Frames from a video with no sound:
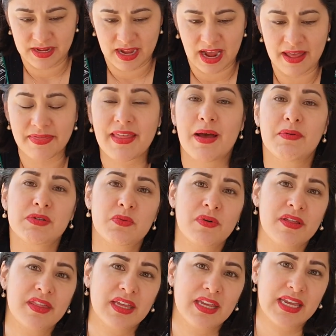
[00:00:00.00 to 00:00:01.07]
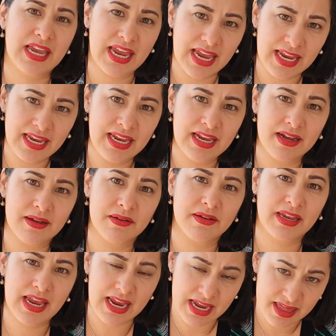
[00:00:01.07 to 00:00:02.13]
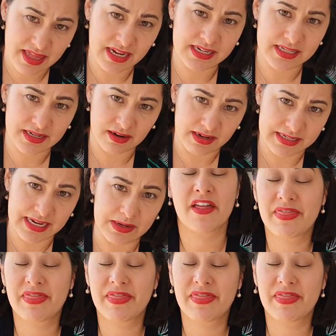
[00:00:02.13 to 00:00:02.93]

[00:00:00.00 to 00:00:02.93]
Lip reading: And that was one of the key things that I did.